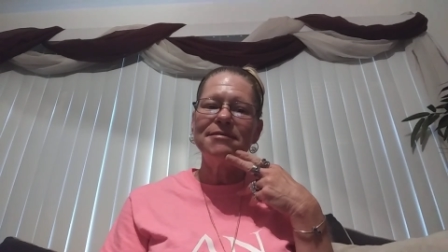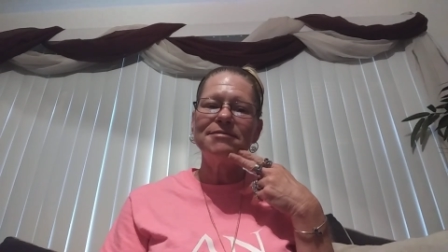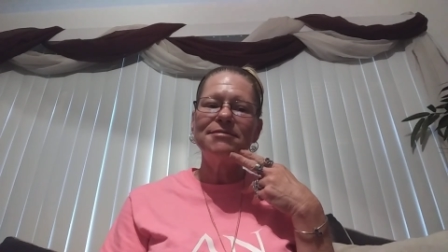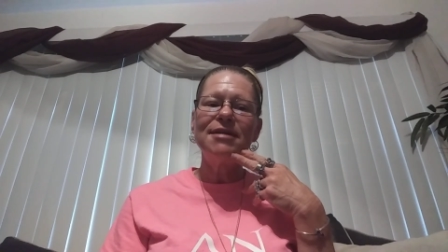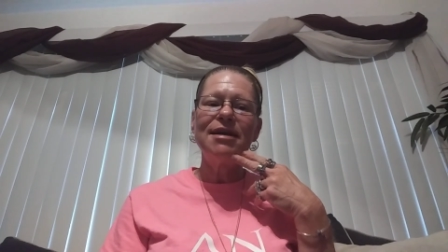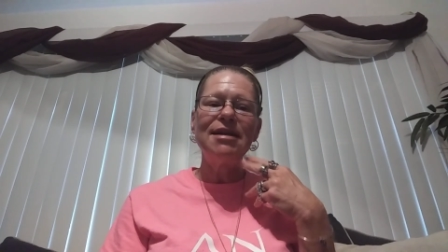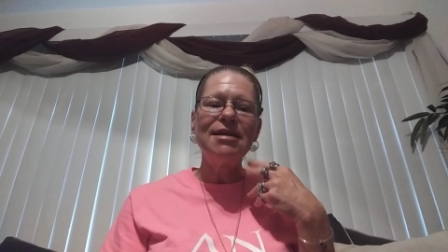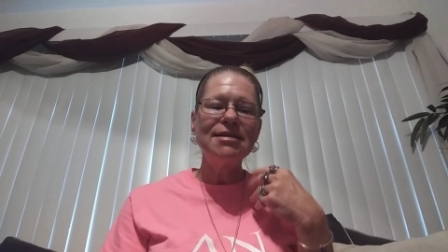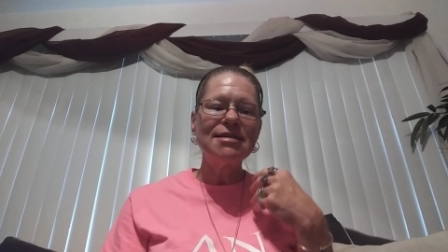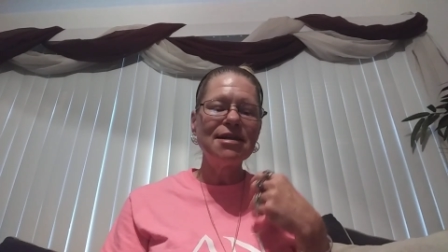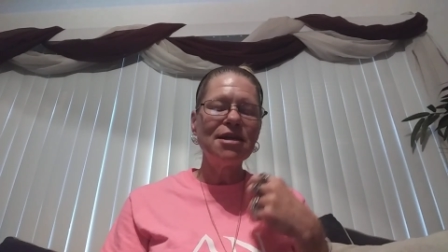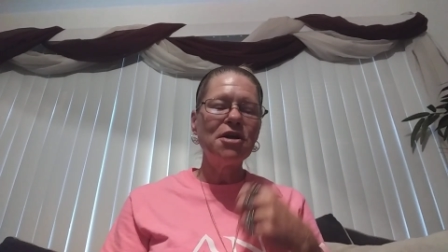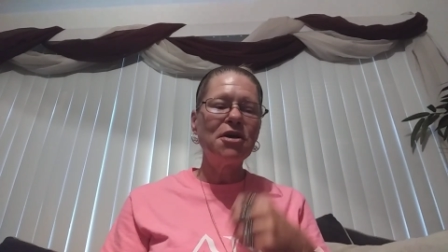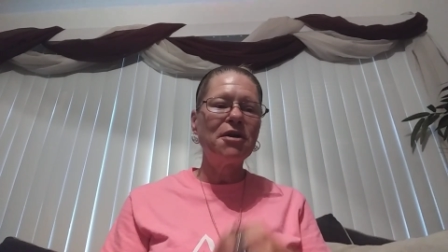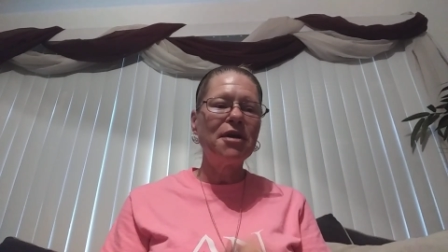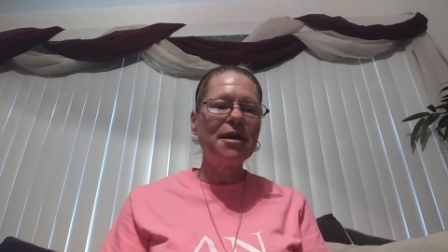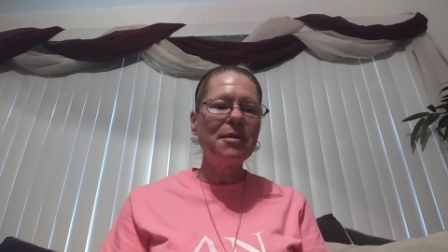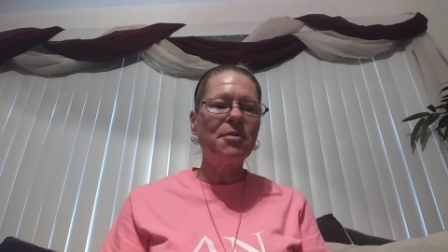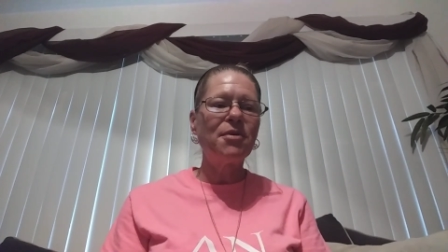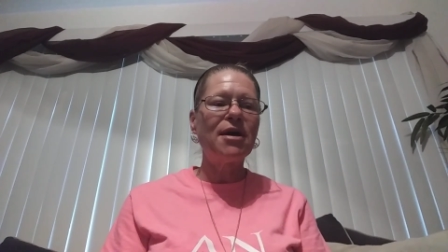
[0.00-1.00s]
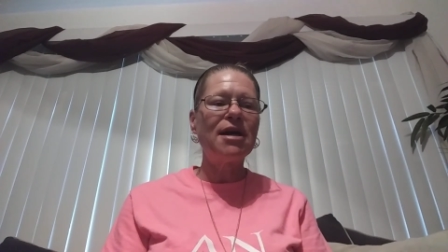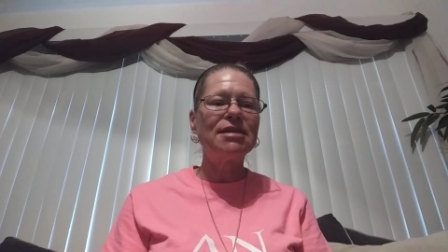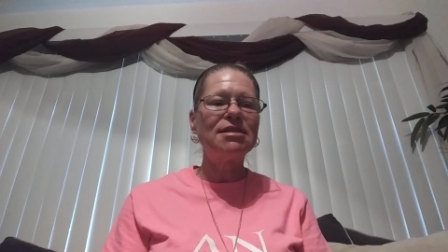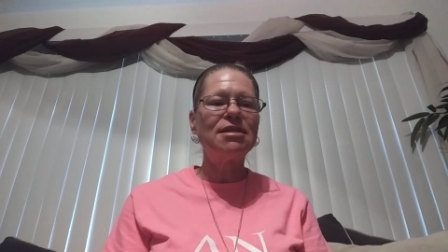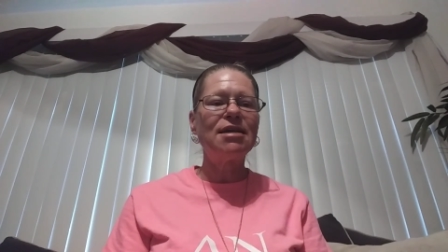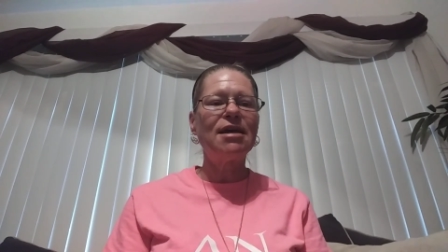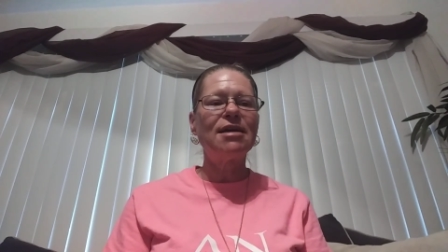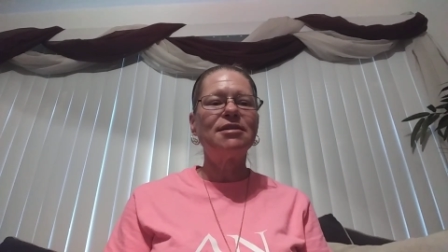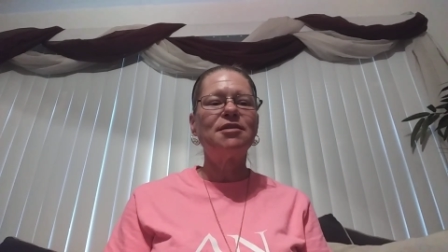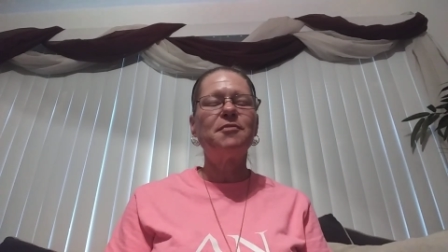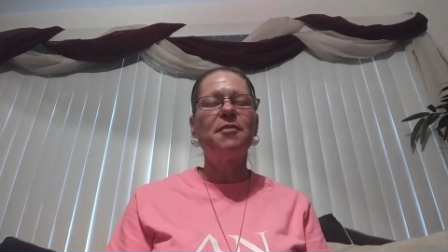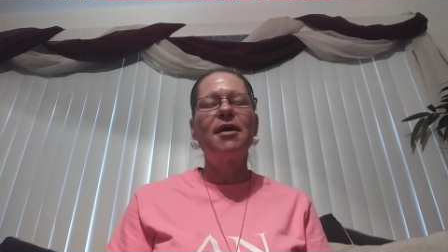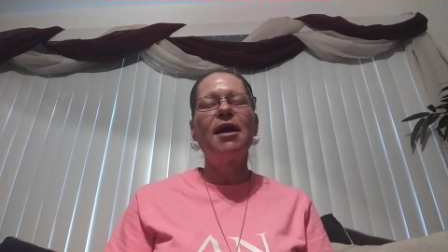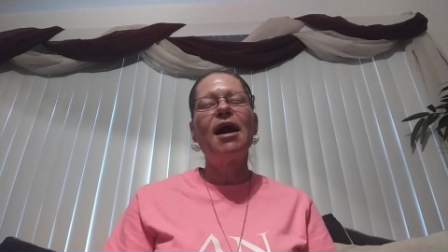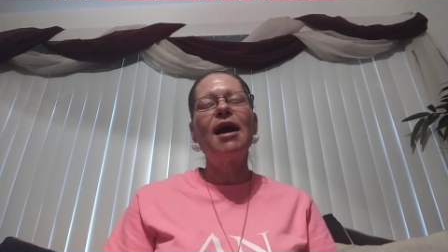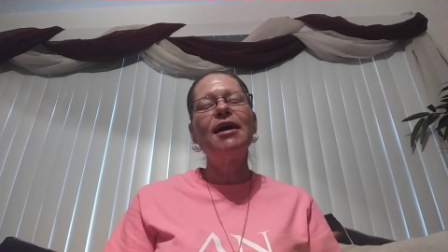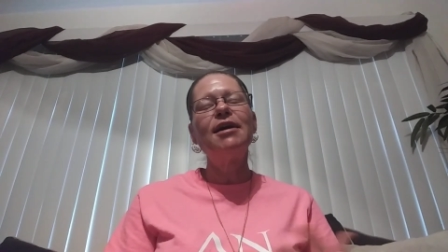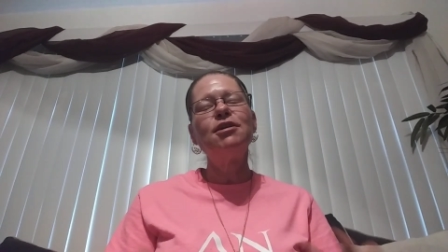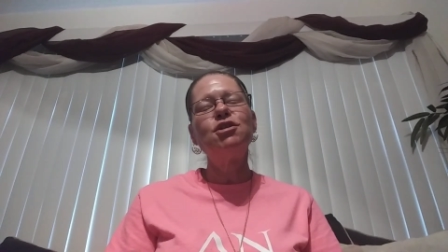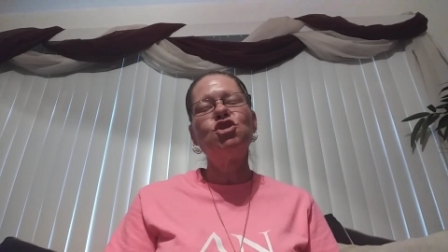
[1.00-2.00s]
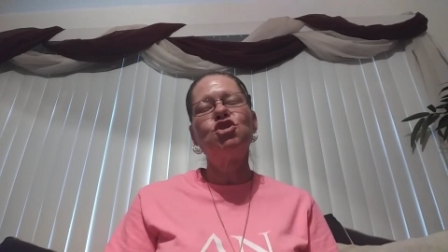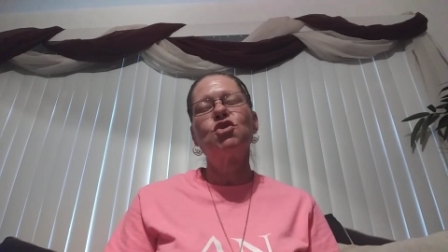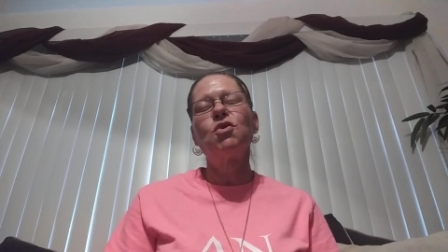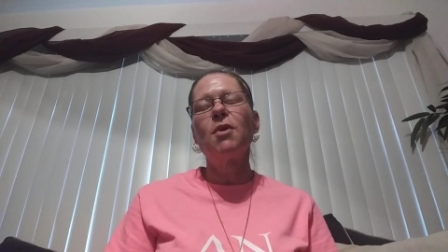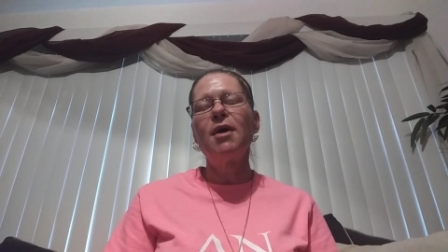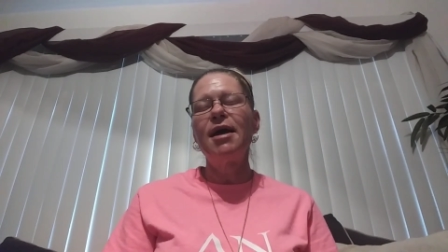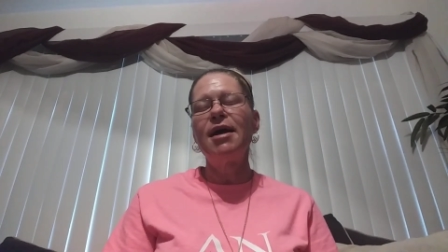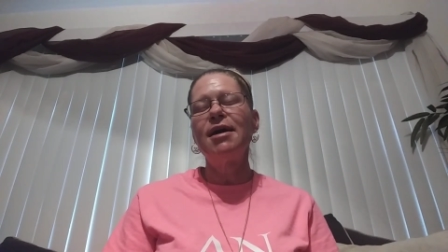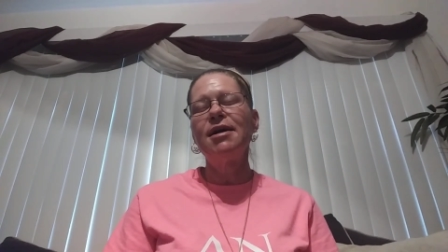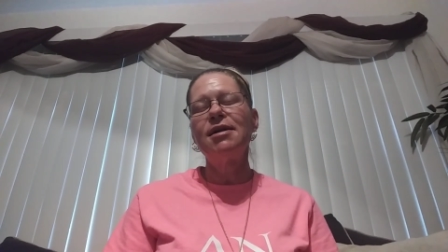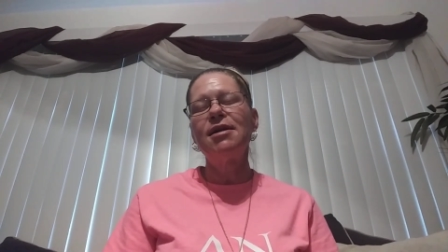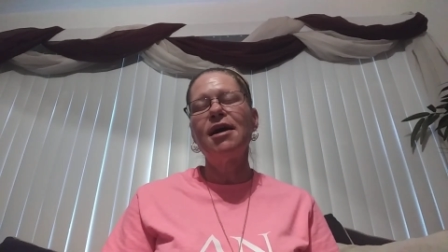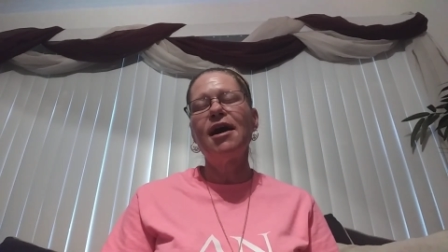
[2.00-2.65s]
It is a learning process, but I enjoy it.